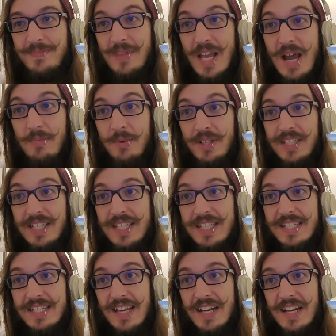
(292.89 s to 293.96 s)
I'm really
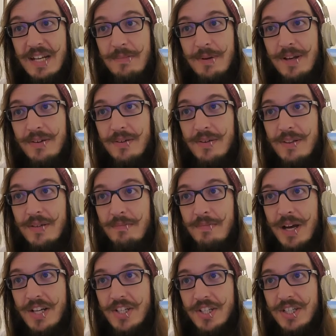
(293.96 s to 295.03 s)
excited about the
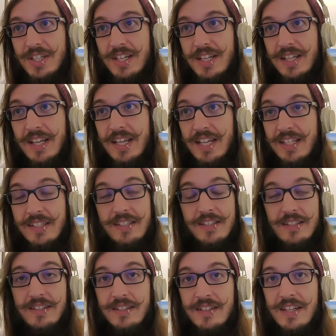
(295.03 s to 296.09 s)
budget.
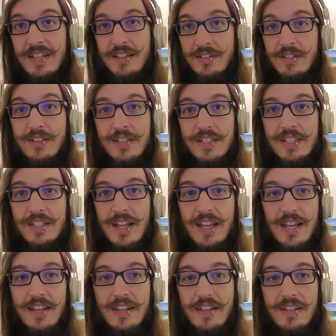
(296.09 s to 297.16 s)
It looks
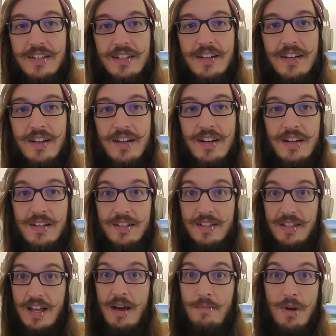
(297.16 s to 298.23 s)
like a
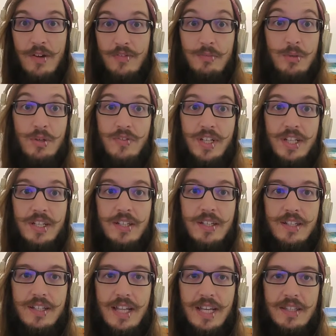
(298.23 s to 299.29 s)
Marvel movie.
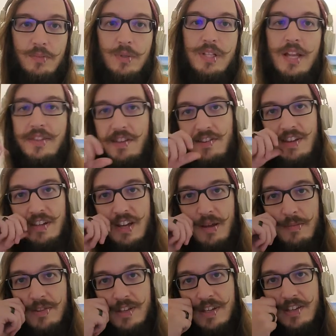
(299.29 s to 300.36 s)
like, well, not the
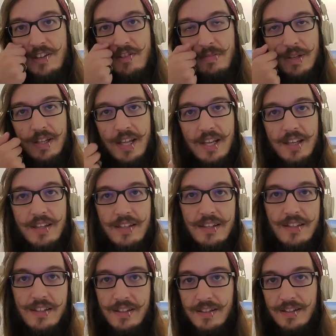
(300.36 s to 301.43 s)
sitcom scenes, but like,
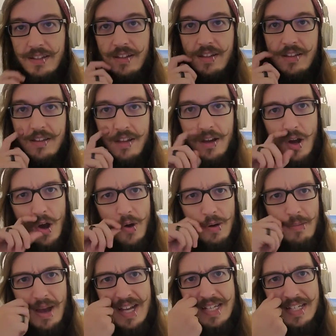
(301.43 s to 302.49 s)
oh,
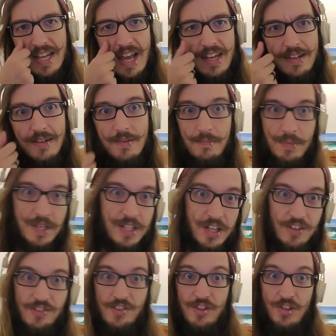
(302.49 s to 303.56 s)
am I dead?
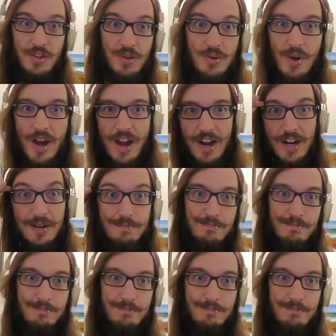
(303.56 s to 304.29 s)
Because you are.